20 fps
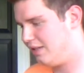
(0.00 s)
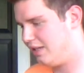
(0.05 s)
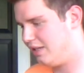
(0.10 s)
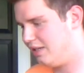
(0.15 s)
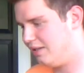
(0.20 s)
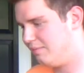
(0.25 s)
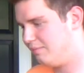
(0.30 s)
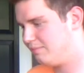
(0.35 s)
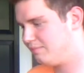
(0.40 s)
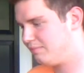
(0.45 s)

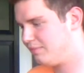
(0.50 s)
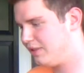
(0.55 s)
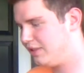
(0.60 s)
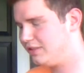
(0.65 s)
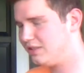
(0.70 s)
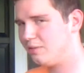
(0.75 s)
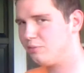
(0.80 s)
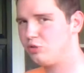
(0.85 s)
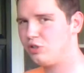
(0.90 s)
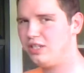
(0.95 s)

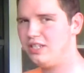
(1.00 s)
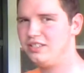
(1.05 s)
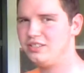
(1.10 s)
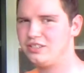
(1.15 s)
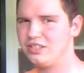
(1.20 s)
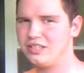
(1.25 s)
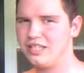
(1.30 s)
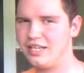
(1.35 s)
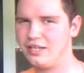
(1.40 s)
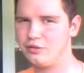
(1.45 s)
that's something we'll get
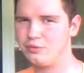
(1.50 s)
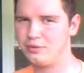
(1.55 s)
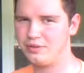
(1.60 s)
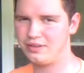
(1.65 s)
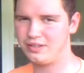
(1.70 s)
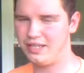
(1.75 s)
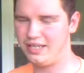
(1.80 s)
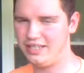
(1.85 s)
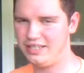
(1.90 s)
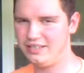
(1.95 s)
into later
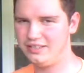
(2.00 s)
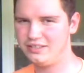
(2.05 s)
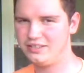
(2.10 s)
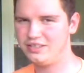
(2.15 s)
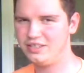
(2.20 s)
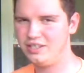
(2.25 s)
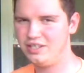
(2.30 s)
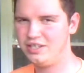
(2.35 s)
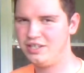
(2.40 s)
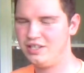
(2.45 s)
with
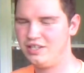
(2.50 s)
keys.